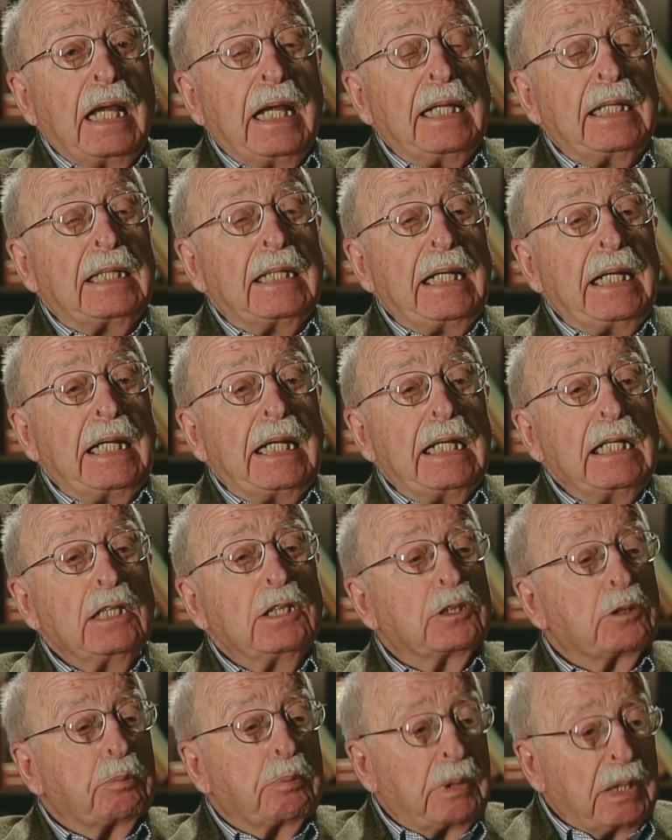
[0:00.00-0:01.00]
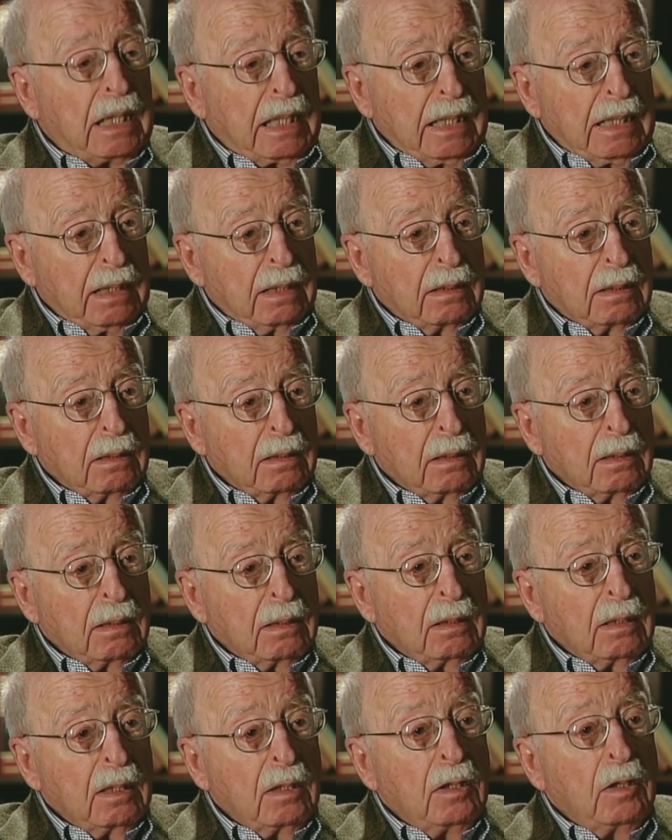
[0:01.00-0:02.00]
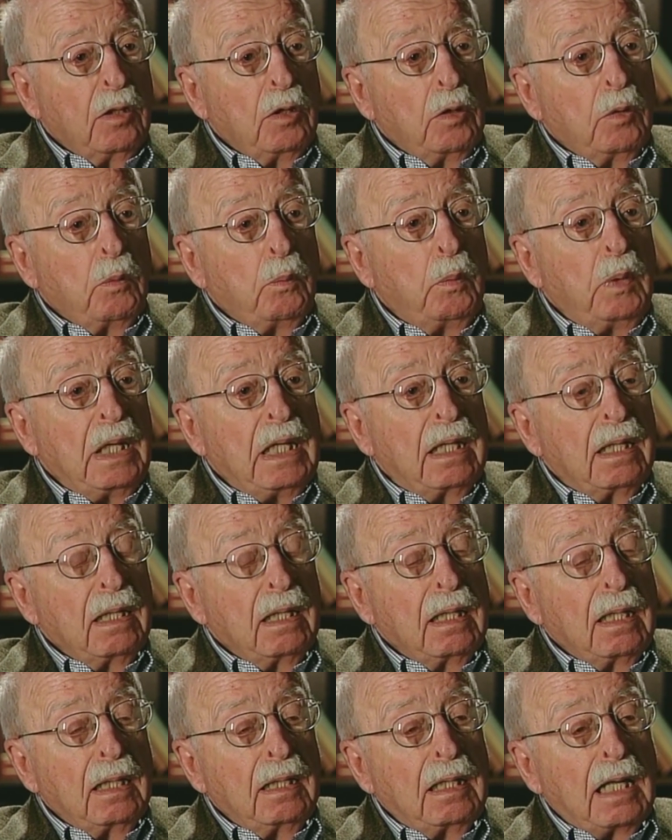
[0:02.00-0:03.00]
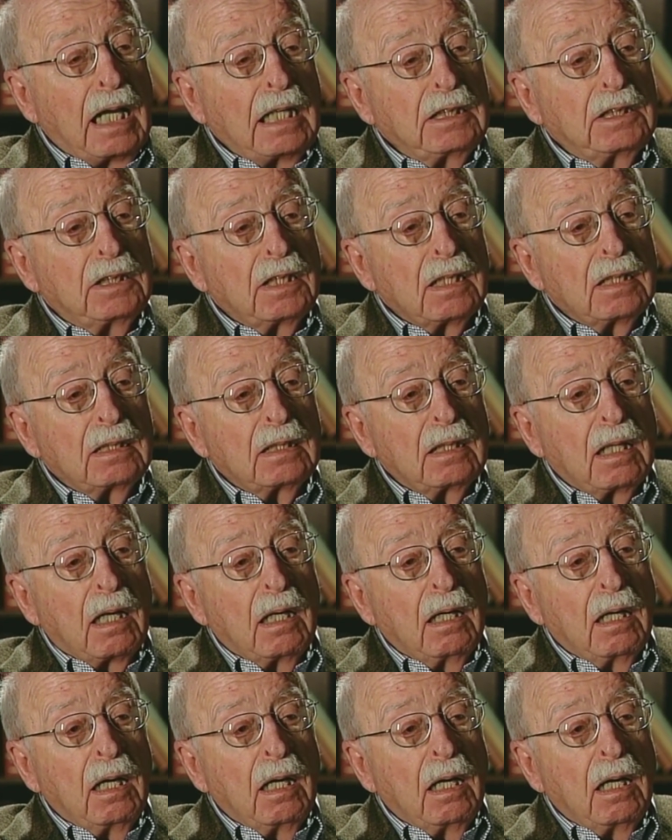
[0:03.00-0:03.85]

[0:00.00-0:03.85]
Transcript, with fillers: it's the interplay with not just